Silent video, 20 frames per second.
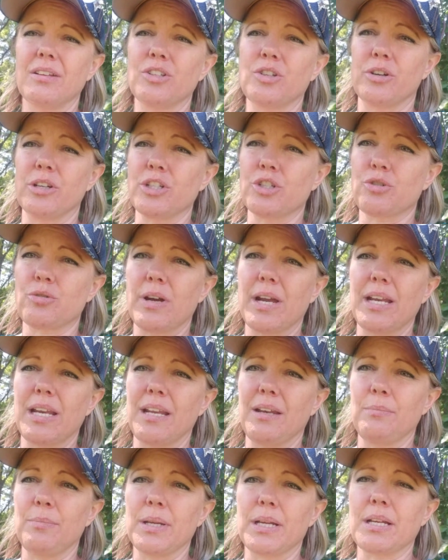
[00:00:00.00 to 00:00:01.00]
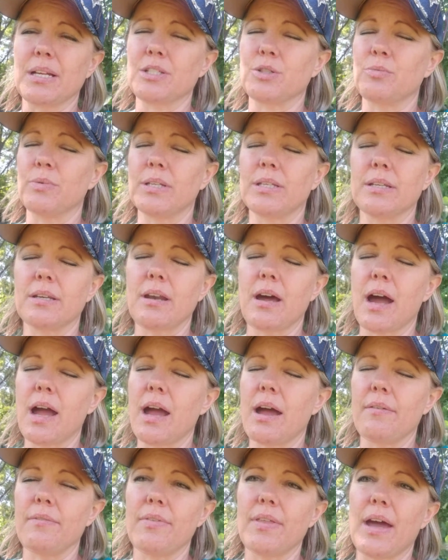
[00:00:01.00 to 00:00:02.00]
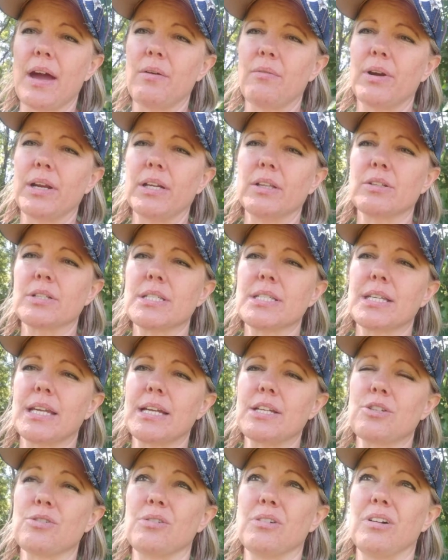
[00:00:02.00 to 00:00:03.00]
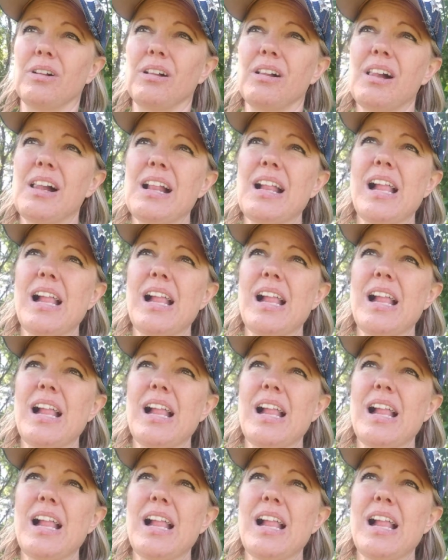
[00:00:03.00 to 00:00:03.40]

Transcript: during training, because we did not have that regular schedule